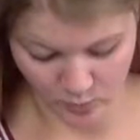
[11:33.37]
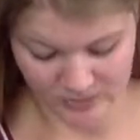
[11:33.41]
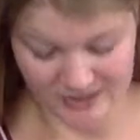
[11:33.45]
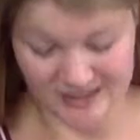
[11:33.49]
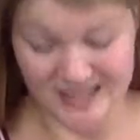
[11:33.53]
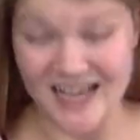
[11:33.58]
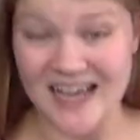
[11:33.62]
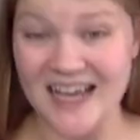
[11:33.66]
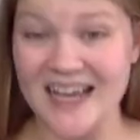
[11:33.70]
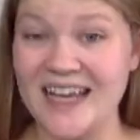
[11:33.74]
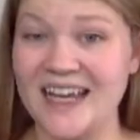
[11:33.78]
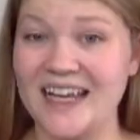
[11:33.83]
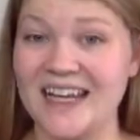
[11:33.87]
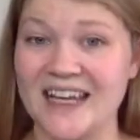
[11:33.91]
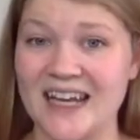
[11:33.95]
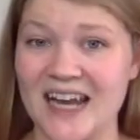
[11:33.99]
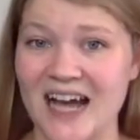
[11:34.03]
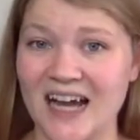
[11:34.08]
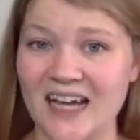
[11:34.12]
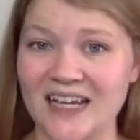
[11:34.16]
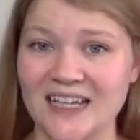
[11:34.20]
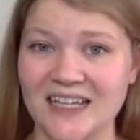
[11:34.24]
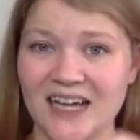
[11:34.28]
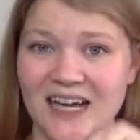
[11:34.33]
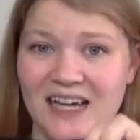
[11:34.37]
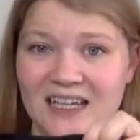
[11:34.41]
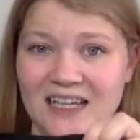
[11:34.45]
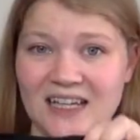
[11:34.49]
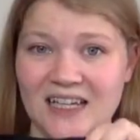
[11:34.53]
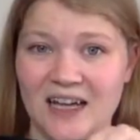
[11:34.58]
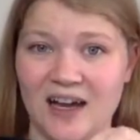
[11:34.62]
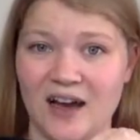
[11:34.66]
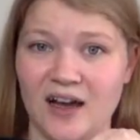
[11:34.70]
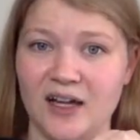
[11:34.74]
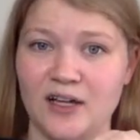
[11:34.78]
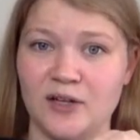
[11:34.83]
was
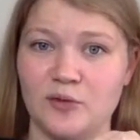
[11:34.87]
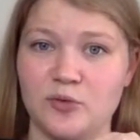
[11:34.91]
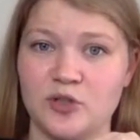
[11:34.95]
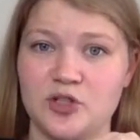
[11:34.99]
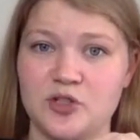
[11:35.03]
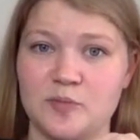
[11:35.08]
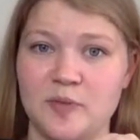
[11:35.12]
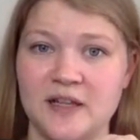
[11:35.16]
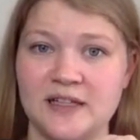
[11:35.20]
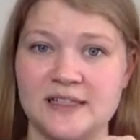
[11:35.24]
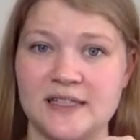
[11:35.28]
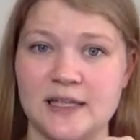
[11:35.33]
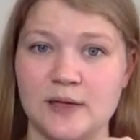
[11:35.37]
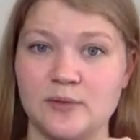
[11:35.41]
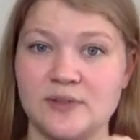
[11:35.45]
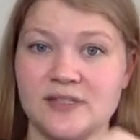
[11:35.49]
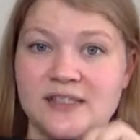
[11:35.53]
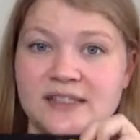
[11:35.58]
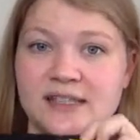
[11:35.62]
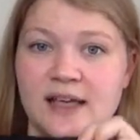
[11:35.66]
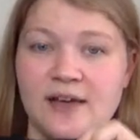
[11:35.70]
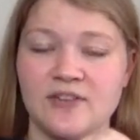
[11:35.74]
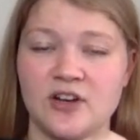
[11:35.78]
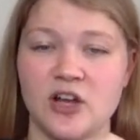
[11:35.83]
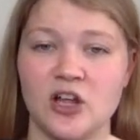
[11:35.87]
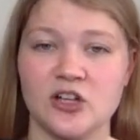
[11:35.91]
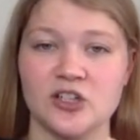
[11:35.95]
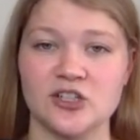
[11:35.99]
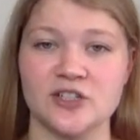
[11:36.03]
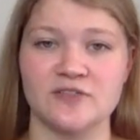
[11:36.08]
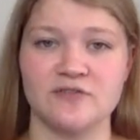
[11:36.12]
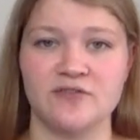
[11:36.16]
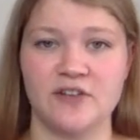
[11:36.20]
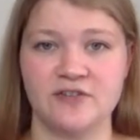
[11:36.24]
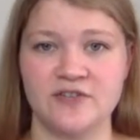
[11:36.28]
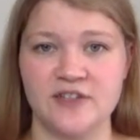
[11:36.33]
$9.99, which means that it was
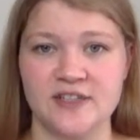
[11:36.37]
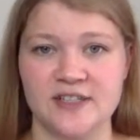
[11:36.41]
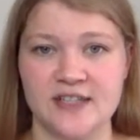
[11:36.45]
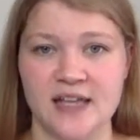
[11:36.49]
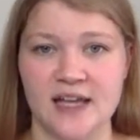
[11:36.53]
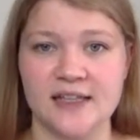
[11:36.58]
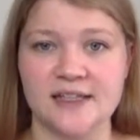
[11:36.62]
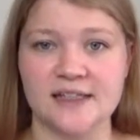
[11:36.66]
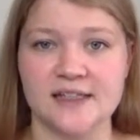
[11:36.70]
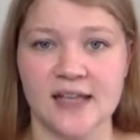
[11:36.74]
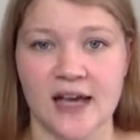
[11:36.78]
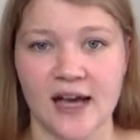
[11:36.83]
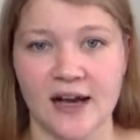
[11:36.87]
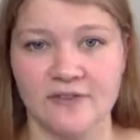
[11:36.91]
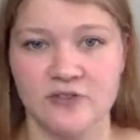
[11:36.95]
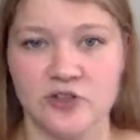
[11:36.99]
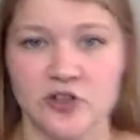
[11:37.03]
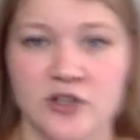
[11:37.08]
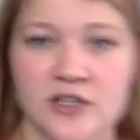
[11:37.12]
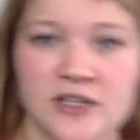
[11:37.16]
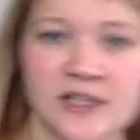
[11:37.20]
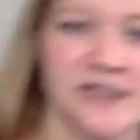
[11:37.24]
$7.50 after the